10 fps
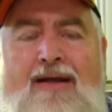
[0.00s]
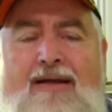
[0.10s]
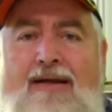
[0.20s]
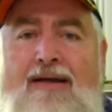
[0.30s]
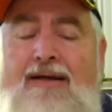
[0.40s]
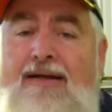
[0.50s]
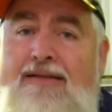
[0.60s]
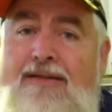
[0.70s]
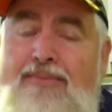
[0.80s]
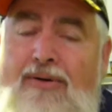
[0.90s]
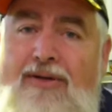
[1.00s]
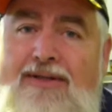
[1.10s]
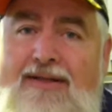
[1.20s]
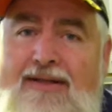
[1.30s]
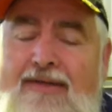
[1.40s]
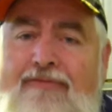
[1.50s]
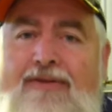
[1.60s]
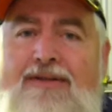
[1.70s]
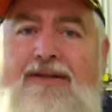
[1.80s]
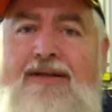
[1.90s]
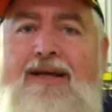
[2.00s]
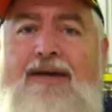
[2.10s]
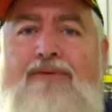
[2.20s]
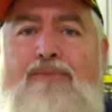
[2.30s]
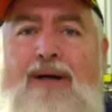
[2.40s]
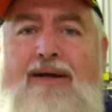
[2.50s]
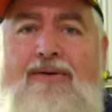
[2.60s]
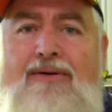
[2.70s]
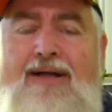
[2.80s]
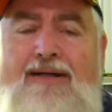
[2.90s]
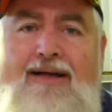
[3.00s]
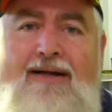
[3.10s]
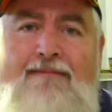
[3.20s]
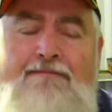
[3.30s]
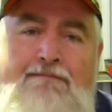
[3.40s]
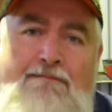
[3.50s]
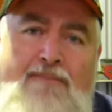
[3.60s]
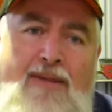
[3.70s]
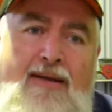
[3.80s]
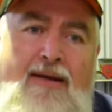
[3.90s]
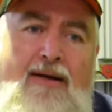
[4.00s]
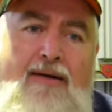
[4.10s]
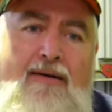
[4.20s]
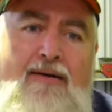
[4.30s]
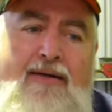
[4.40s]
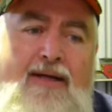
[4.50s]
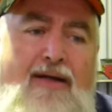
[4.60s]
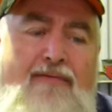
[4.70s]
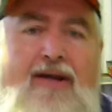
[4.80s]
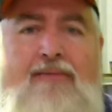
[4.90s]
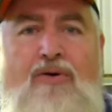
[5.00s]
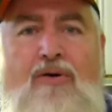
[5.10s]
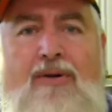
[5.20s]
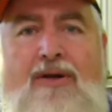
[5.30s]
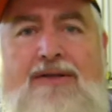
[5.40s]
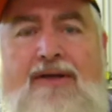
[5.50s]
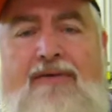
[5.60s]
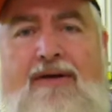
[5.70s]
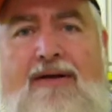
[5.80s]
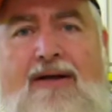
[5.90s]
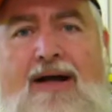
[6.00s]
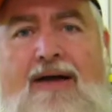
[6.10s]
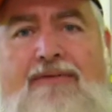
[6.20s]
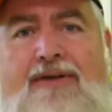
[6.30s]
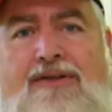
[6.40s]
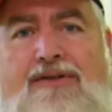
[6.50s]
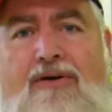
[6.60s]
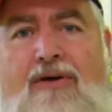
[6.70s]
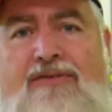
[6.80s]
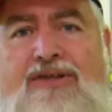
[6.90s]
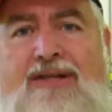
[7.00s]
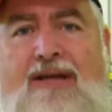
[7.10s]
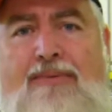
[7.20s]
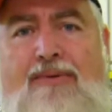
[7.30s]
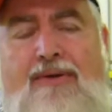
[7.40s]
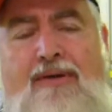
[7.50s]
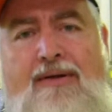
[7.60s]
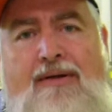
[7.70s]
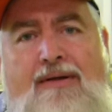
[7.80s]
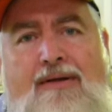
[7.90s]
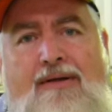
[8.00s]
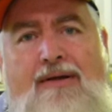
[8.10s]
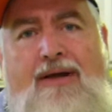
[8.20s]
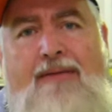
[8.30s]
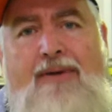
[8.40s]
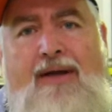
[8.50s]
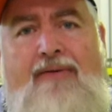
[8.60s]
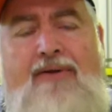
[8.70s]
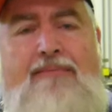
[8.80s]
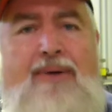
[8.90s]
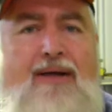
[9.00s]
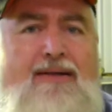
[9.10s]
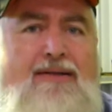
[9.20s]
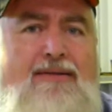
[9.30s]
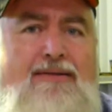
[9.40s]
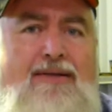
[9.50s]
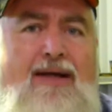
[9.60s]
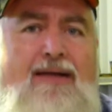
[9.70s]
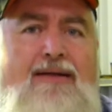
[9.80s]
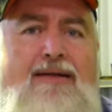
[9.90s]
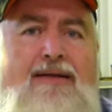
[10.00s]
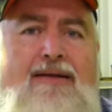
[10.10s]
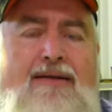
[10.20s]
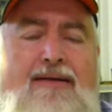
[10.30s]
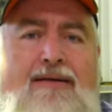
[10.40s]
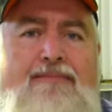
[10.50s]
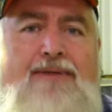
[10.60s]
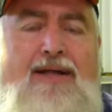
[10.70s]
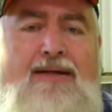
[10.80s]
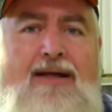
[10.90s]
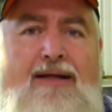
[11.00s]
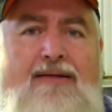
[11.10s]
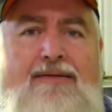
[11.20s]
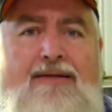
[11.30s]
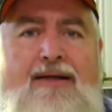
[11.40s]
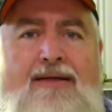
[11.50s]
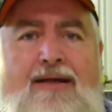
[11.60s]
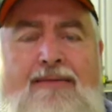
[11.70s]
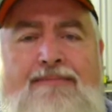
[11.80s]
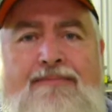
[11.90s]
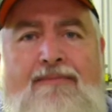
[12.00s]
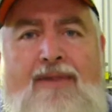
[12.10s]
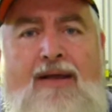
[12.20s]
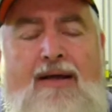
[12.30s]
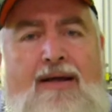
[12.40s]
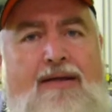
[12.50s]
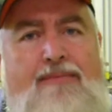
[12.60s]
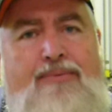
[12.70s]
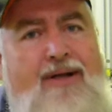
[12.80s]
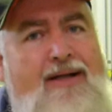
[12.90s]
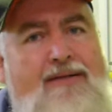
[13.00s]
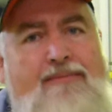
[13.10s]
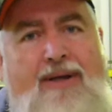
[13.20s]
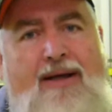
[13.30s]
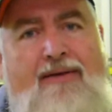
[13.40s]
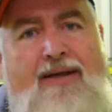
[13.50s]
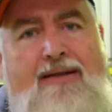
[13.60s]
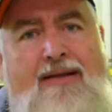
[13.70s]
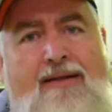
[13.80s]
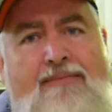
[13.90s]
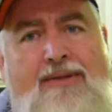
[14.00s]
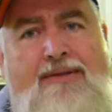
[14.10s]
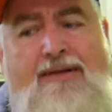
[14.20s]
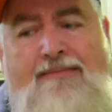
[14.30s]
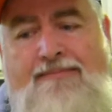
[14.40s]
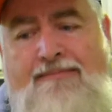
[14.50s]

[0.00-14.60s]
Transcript: it's surprising the difference that the air will make on a nut gun. I don't have it anymore, but I used to have a 1/2-inch drive snap-on air impact gun, nut gun, and it could put out some power, that thing. But